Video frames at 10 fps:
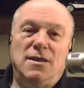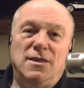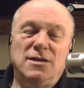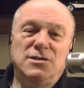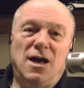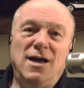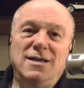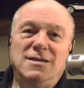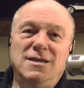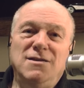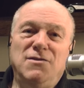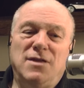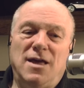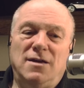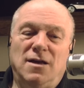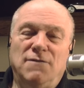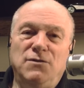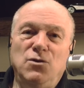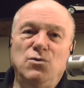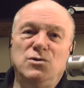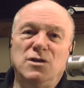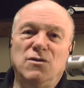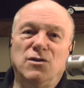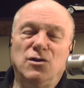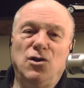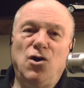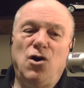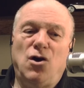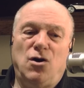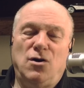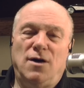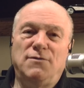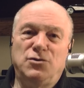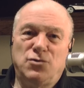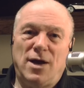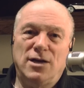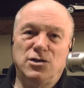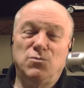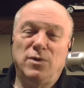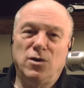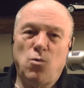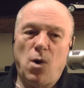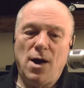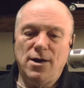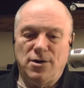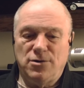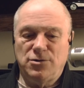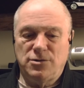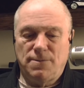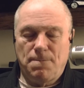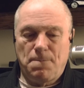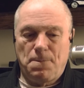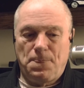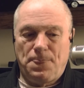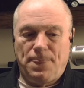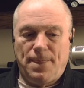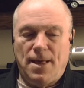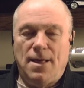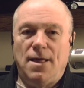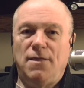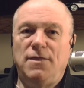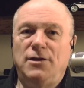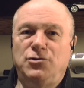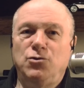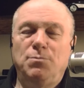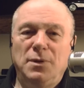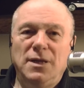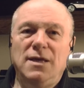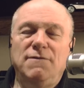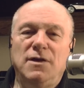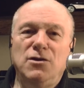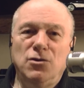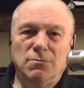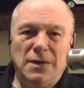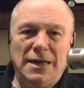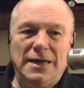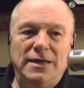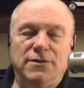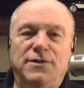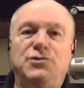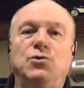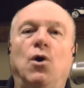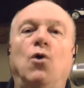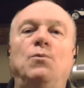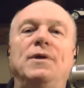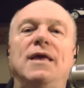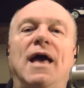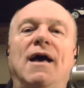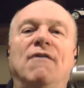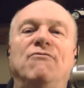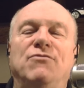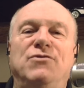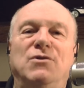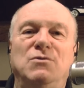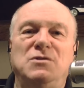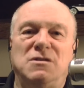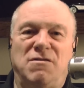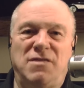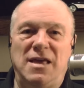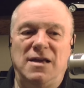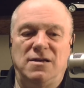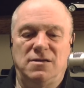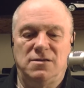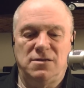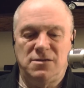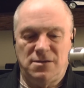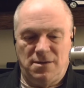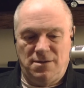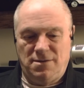This idea then of using the law of attraction requires that you believe in your mind that you already have those things,